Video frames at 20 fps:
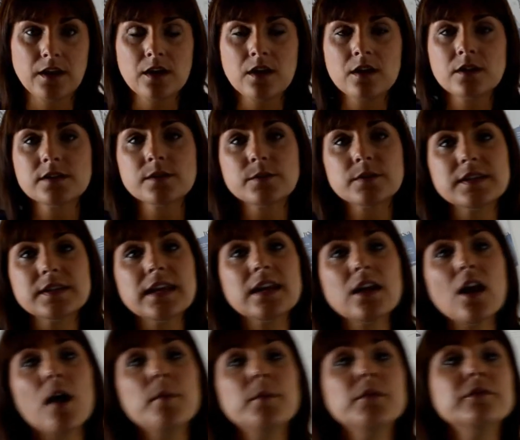So as they
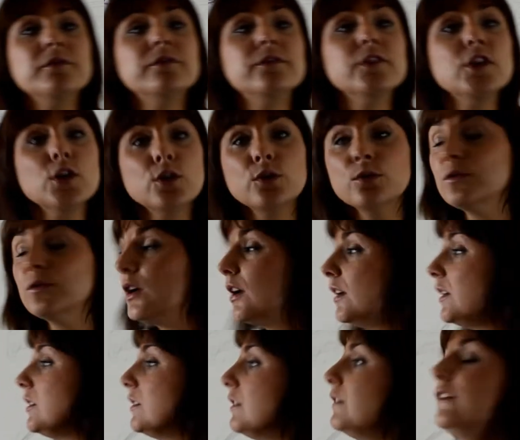come and view
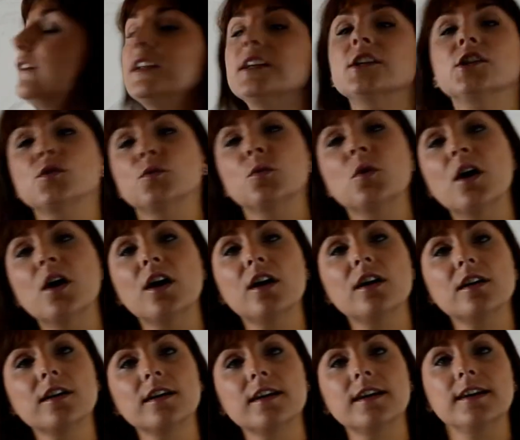your finished work,
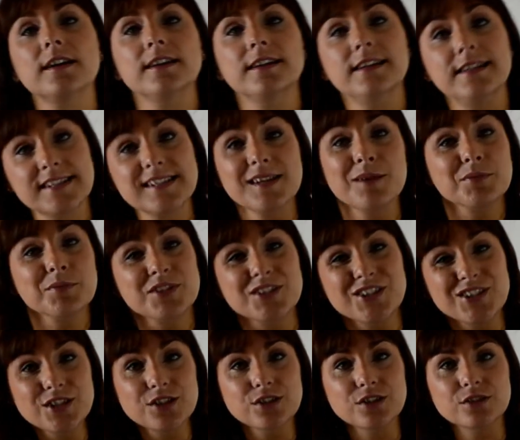it's up to
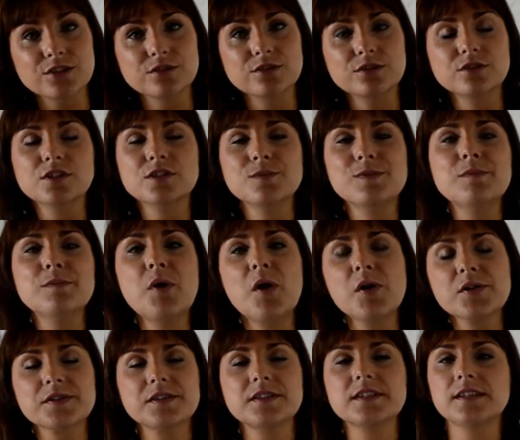you to be
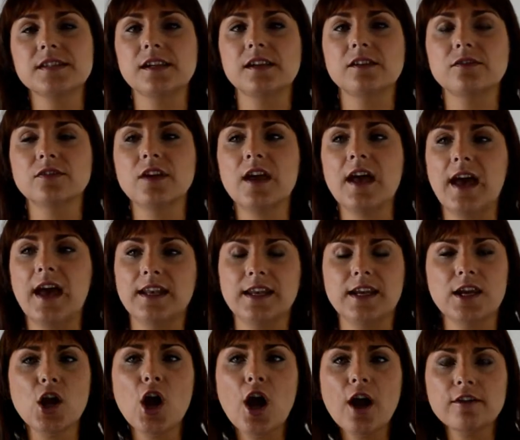positive and
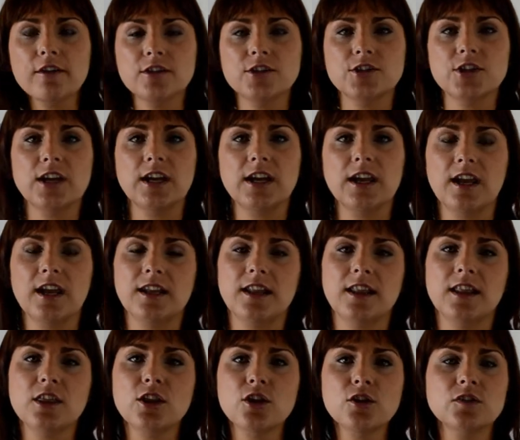encouraging and
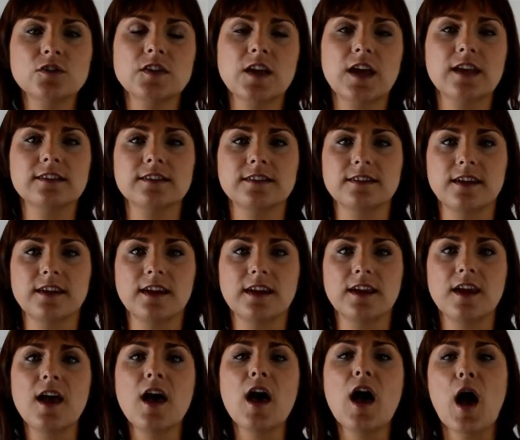enthusiastic
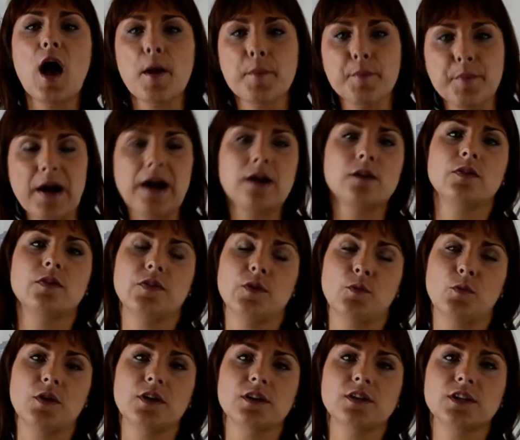about the
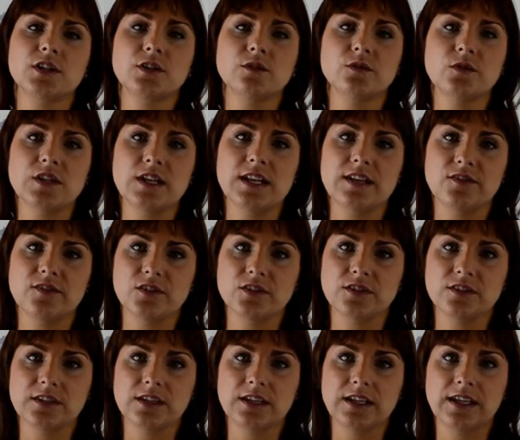work you've delivered.
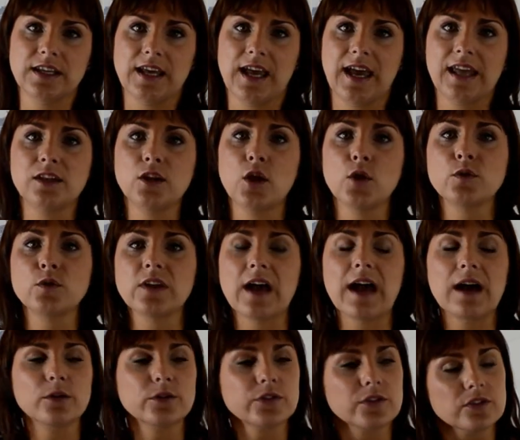And no
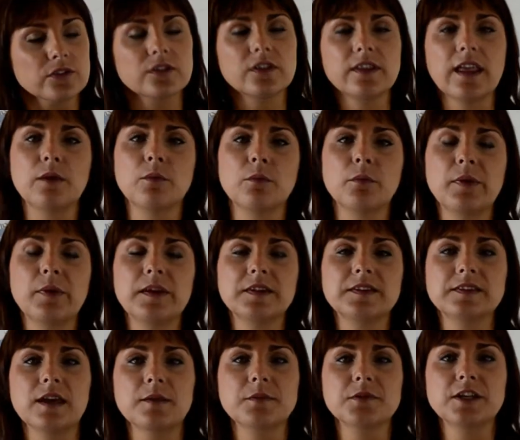doubt they will be
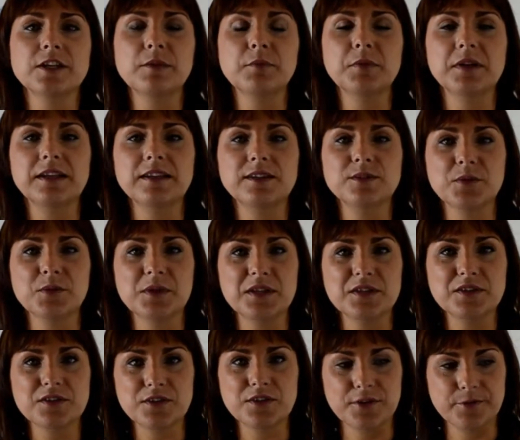exceptionally pleased with it
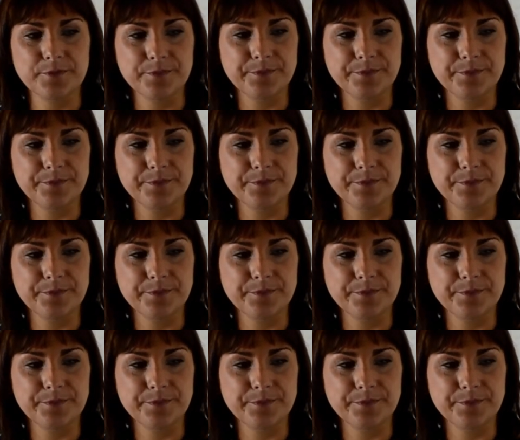too.